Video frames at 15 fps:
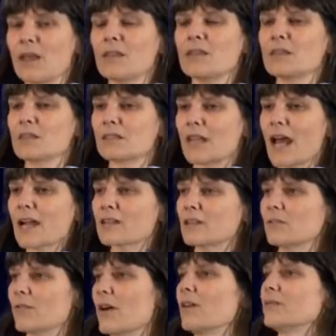These attacks
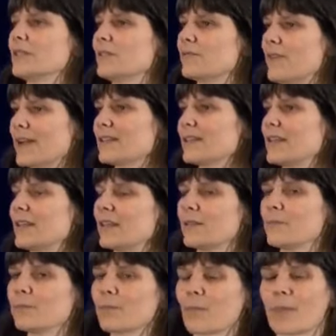involved infecting
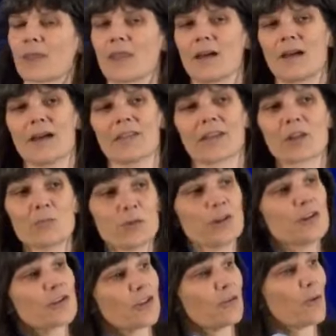the
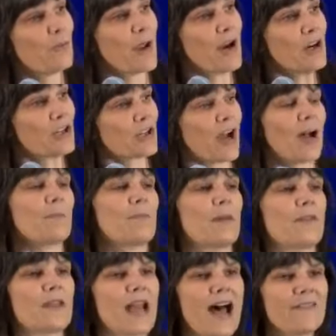computers in the repair shop
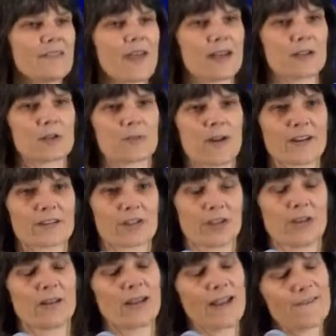and then having that
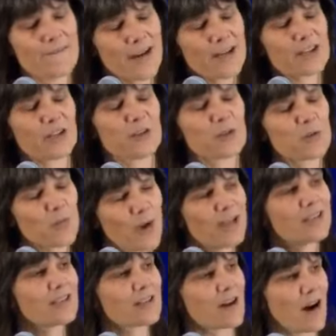infection
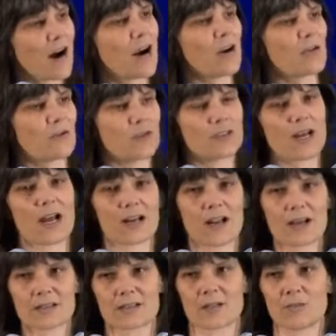spread to the car through the
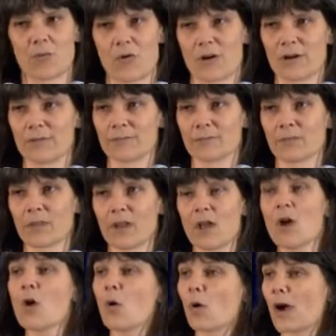diagnostic port,
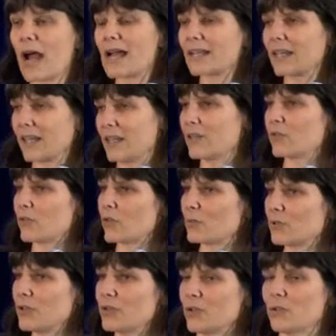or hacking in through the
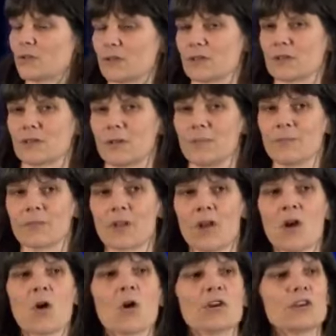Bluetooth system,
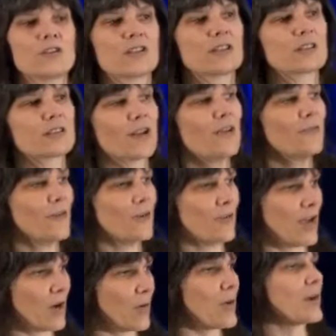or using the cell phone
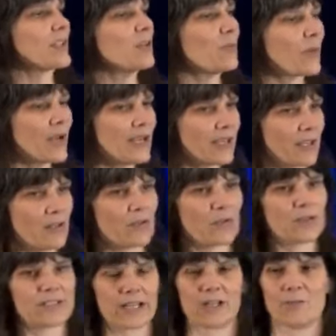network to break in through
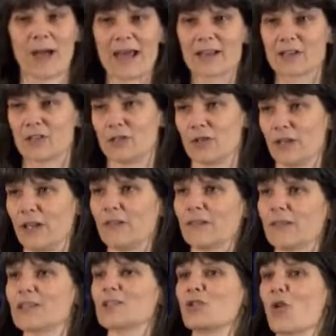the telematics
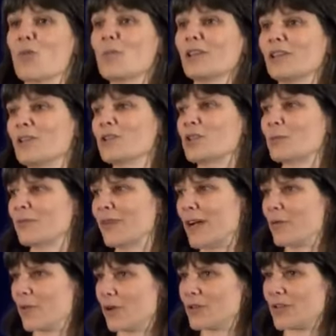unit that's normally used to
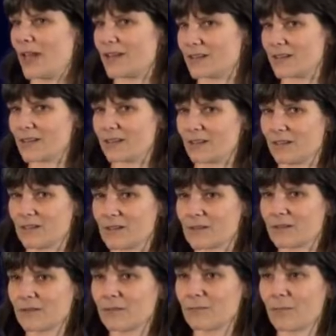provide roadside
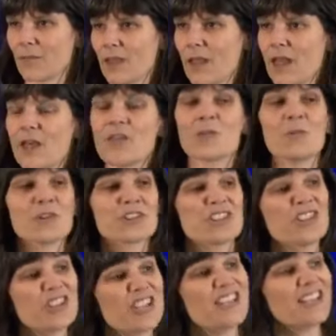assistance. The most
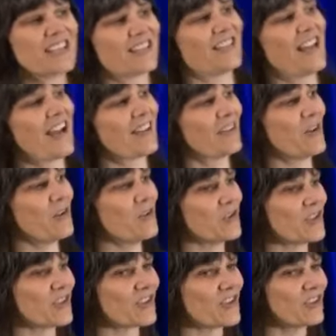ingenious attack, though,
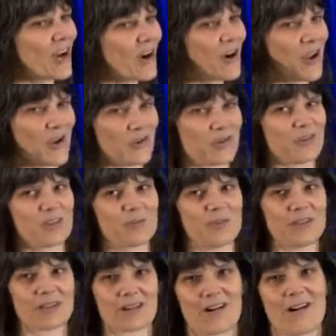used the stereo system
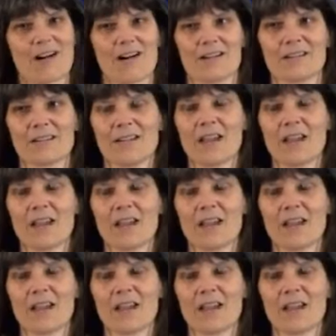in the car.